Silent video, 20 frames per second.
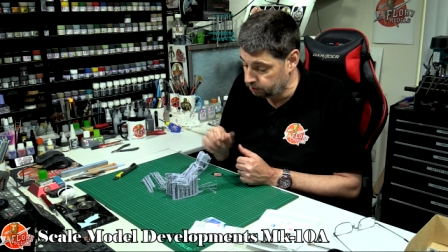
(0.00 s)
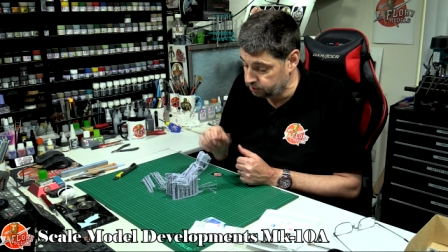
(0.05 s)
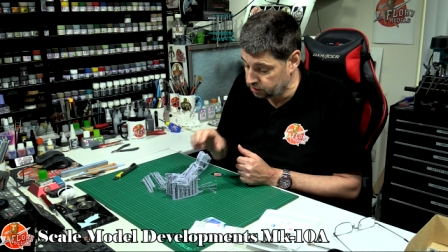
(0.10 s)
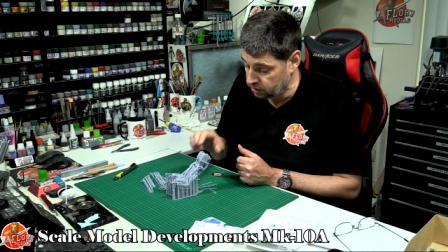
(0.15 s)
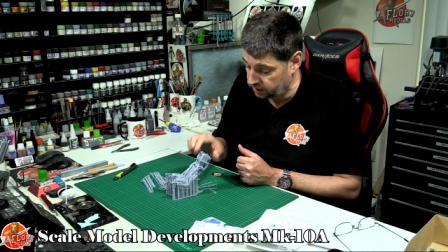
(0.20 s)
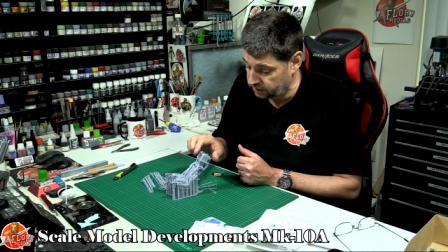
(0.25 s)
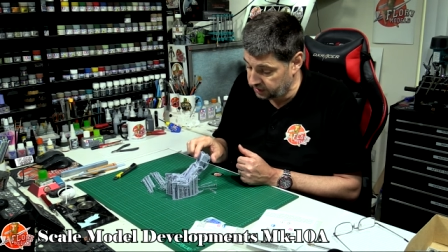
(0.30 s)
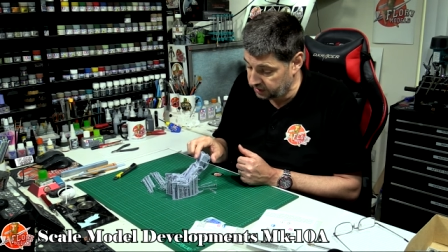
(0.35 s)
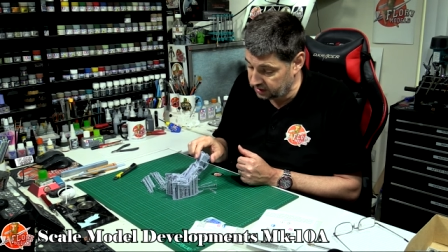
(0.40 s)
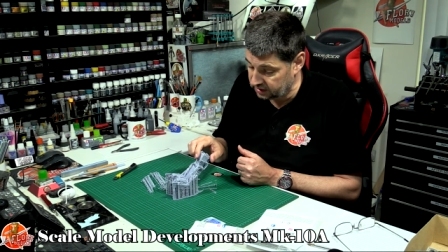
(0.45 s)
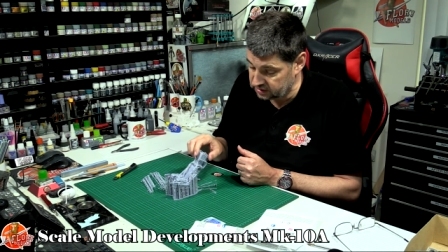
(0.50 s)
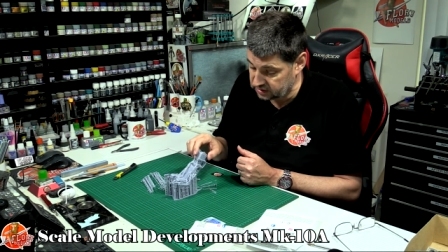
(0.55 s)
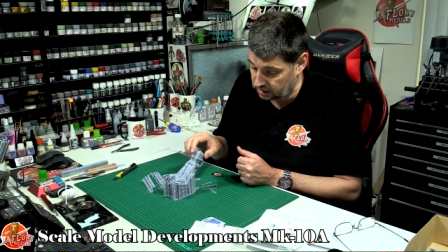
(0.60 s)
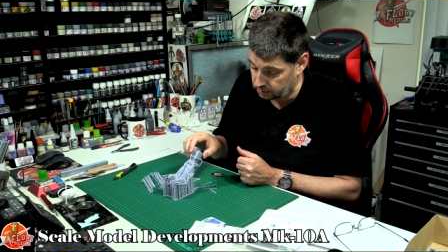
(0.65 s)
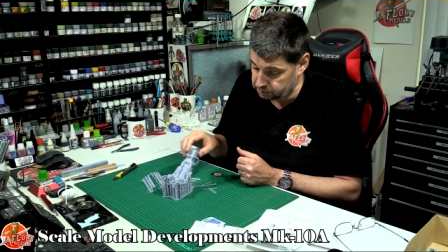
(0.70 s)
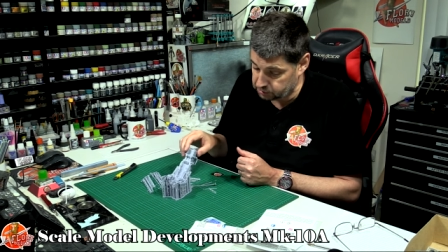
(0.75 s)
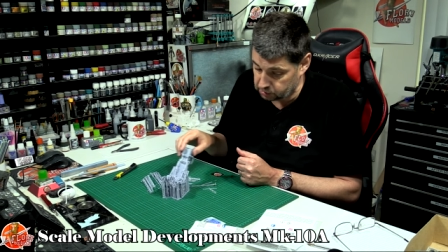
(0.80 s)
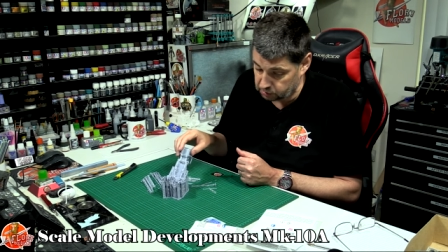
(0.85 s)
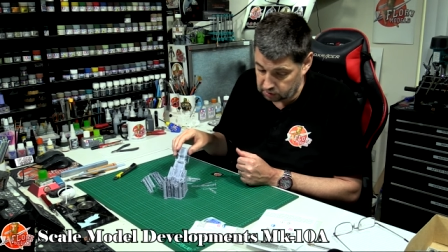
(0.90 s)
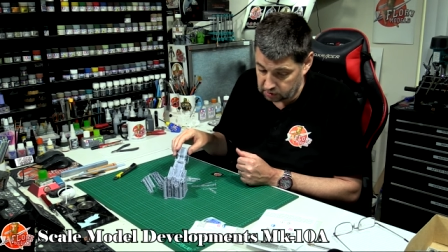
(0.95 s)
which I think is
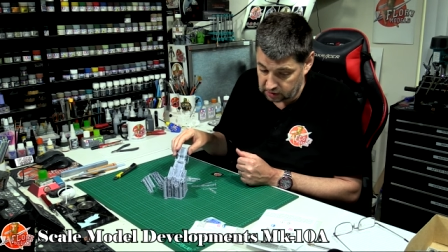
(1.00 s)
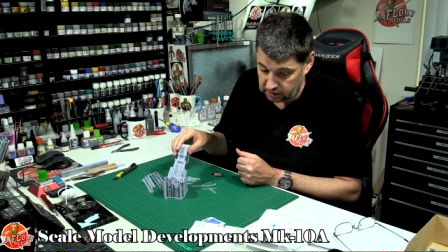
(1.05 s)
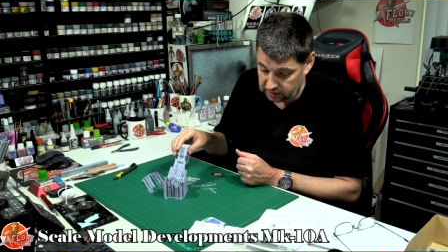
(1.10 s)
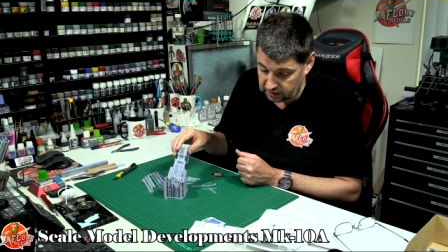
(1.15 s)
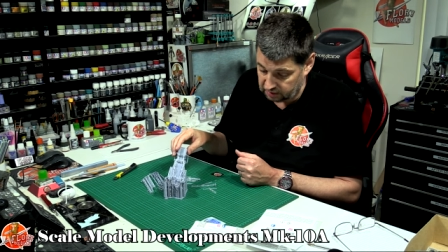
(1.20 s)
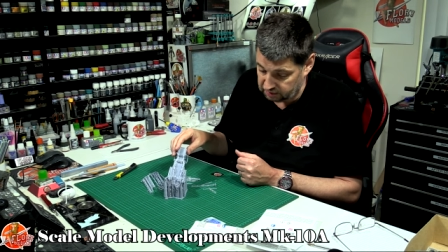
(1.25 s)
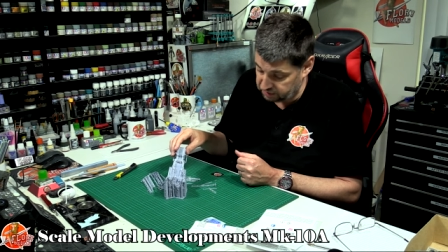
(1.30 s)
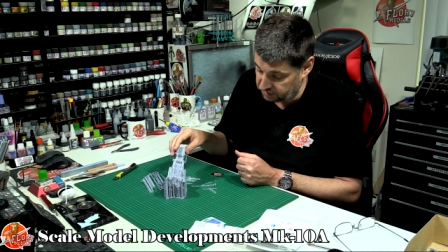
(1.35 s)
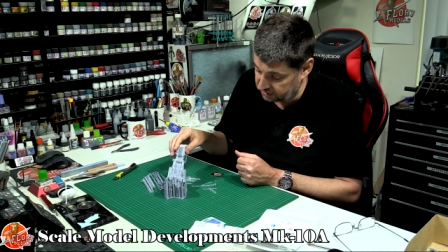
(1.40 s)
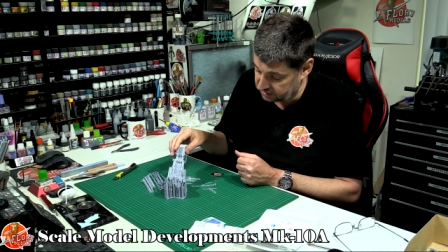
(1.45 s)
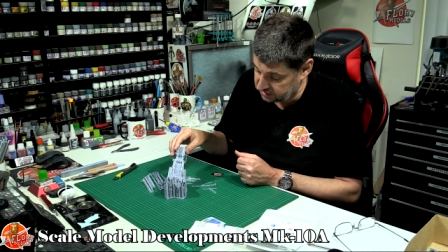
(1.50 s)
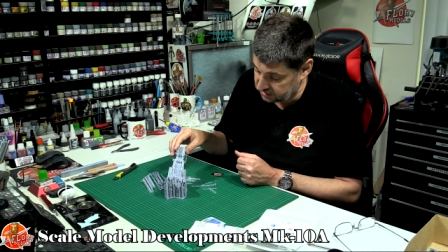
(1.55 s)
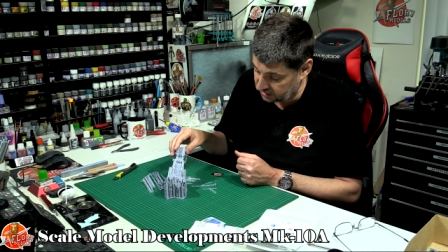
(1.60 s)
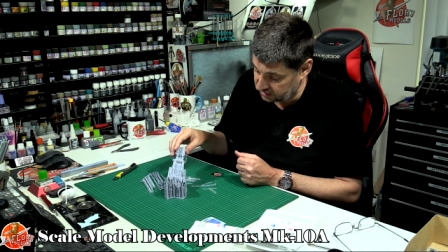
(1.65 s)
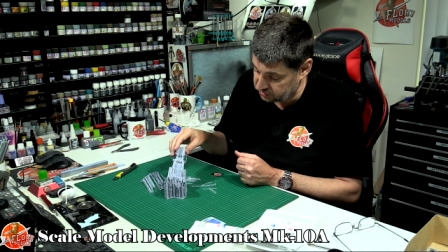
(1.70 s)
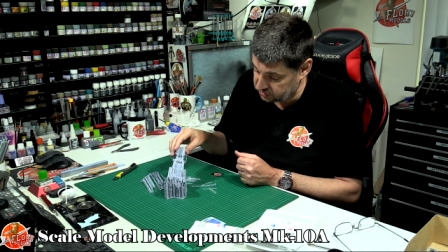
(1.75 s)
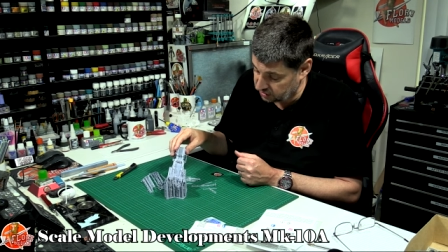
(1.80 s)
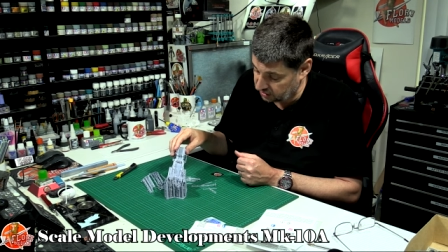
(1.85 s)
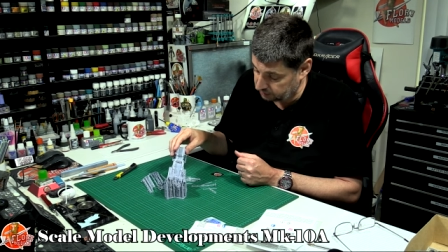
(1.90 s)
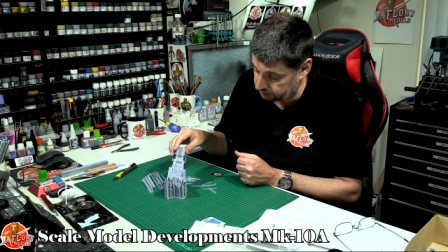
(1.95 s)
absolutely
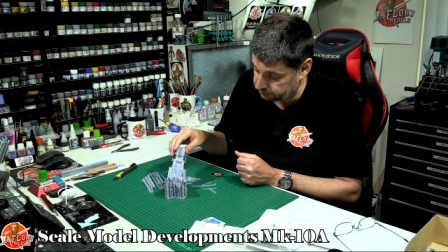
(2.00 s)
fantastic.